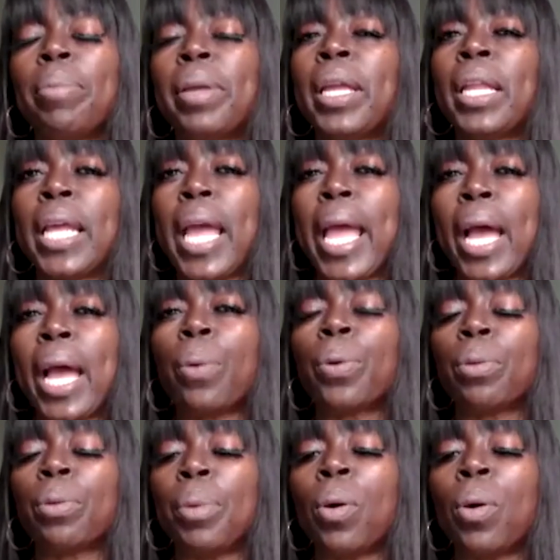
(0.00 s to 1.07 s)
being
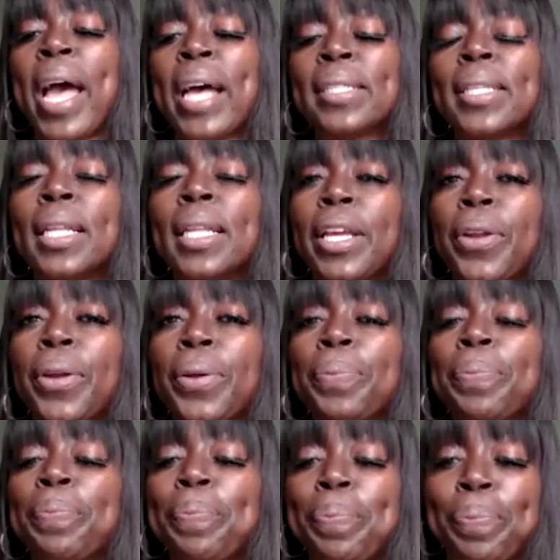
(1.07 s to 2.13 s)
equitable as a
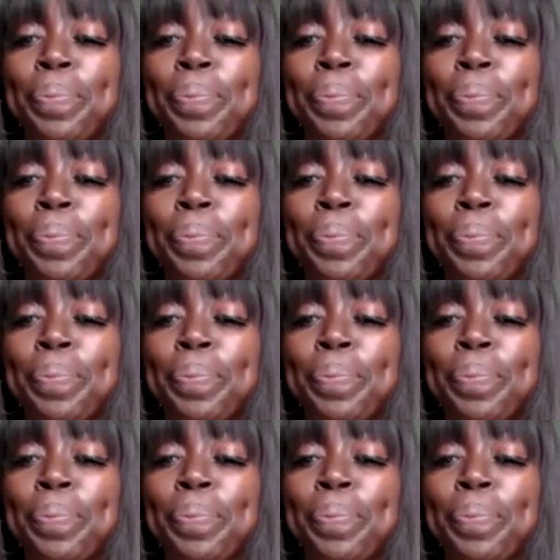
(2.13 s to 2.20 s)
leader?